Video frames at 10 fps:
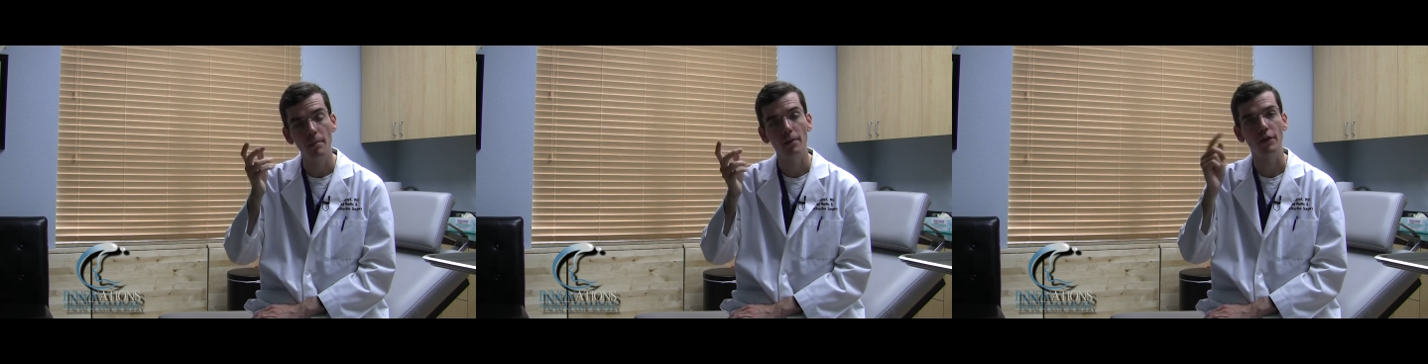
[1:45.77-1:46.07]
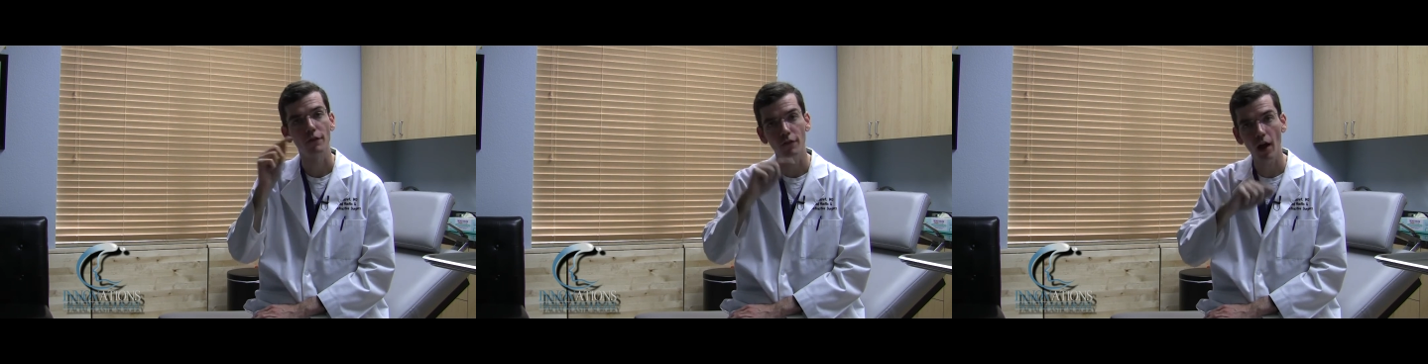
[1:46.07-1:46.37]

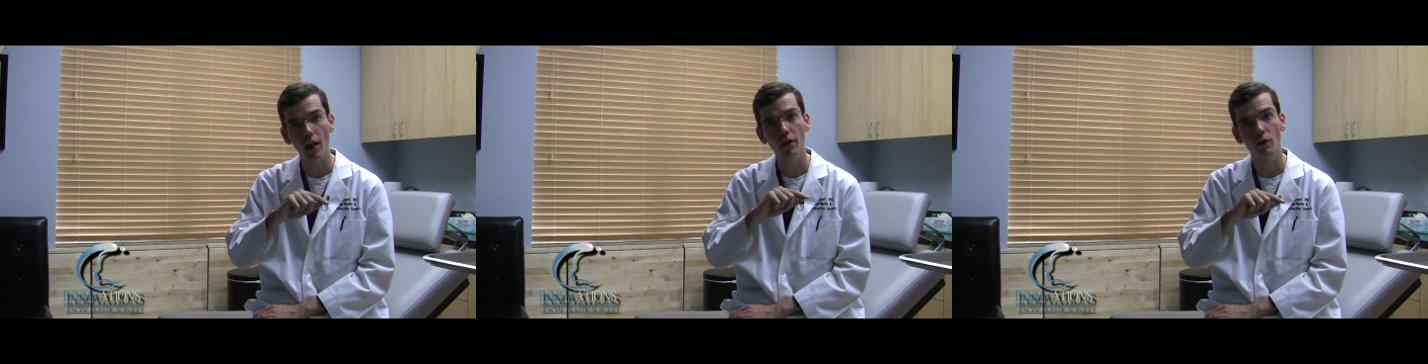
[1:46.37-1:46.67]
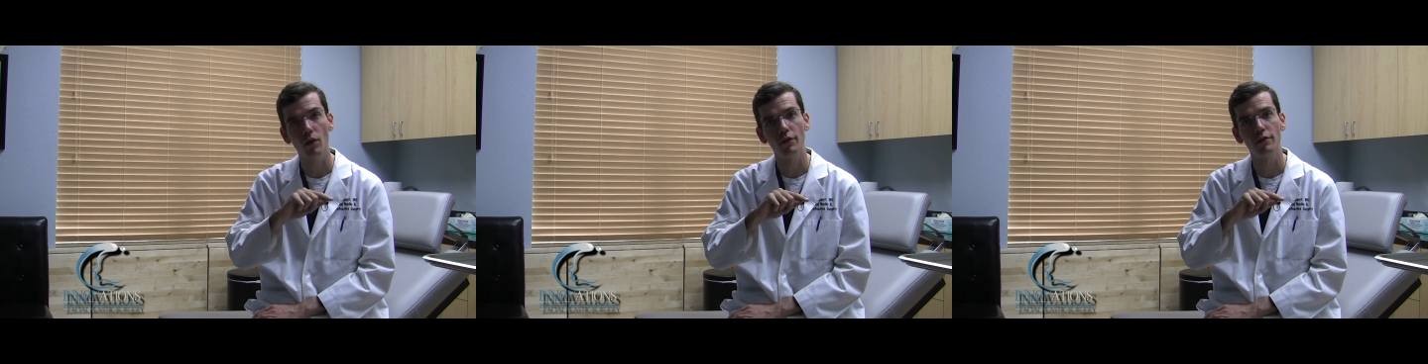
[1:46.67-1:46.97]
but the
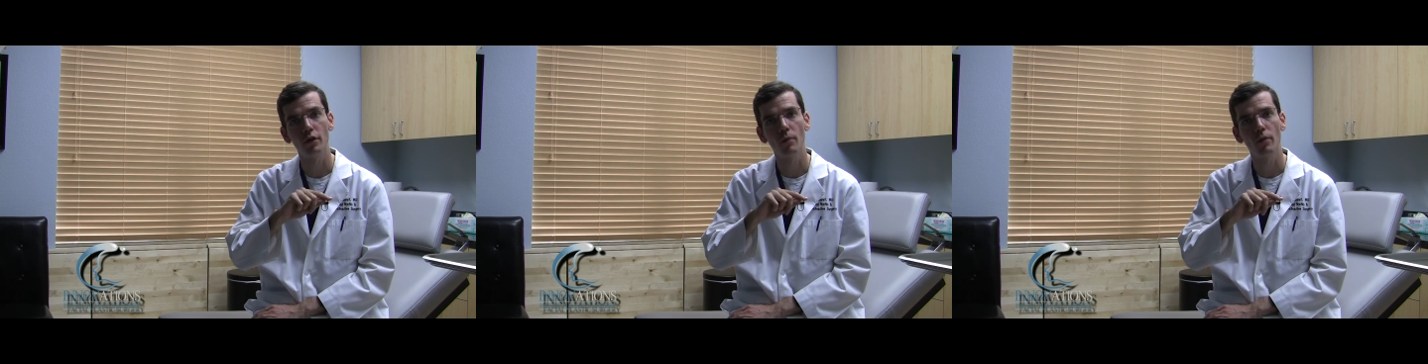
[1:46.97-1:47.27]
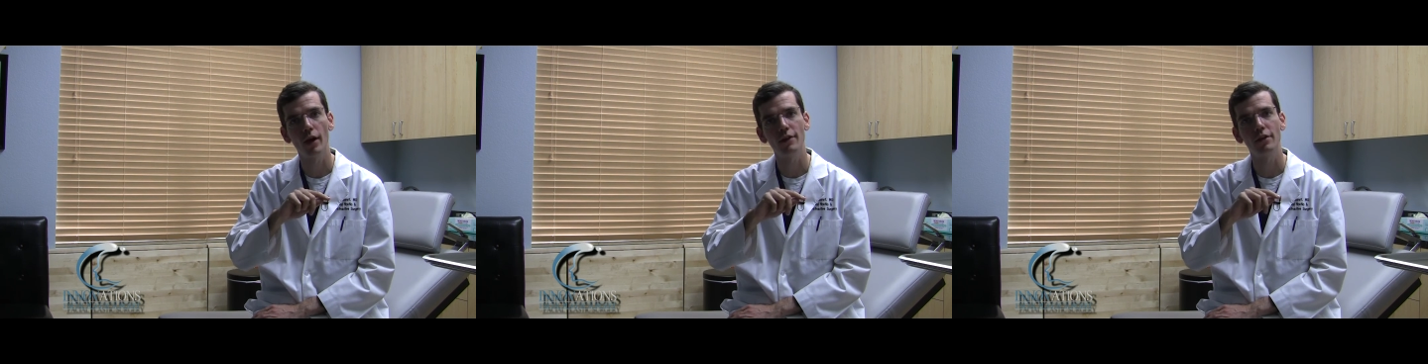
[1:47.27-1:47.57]
follicle is still
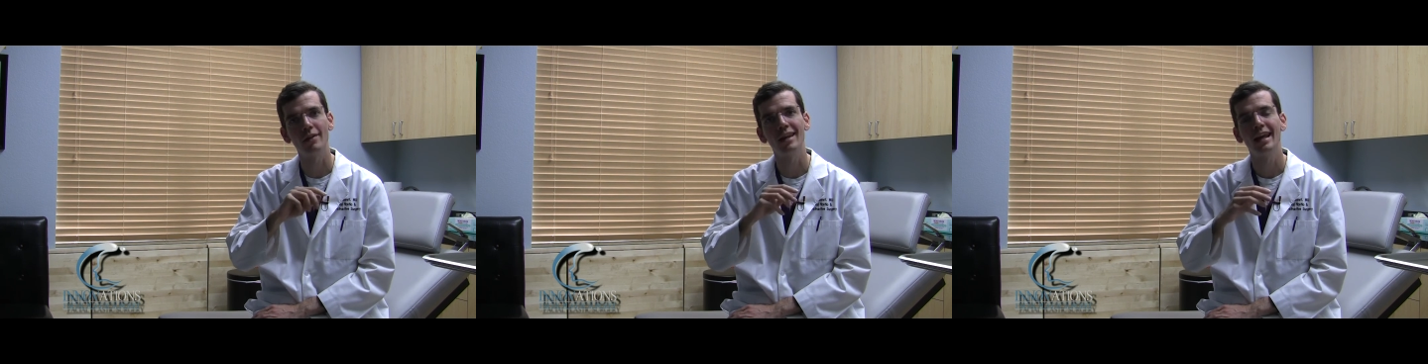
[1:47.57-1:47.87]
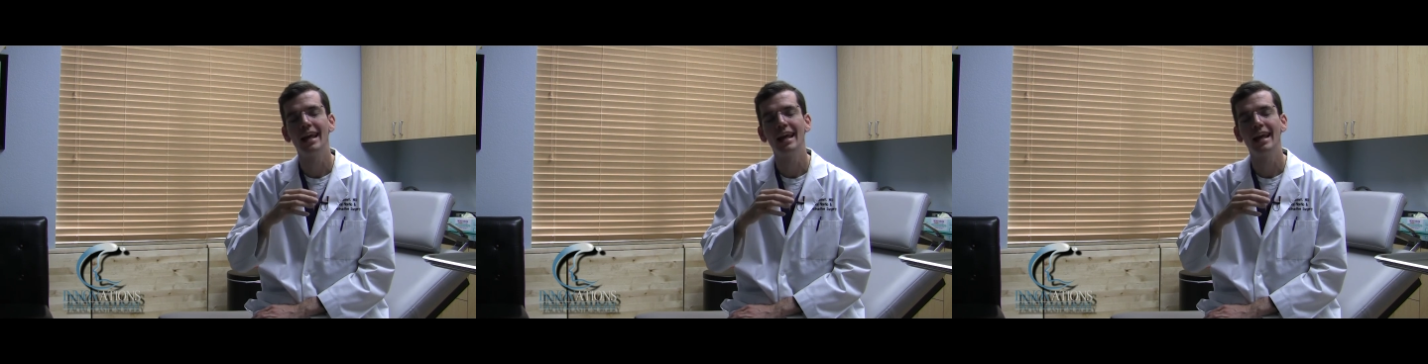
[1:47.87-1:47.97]
present.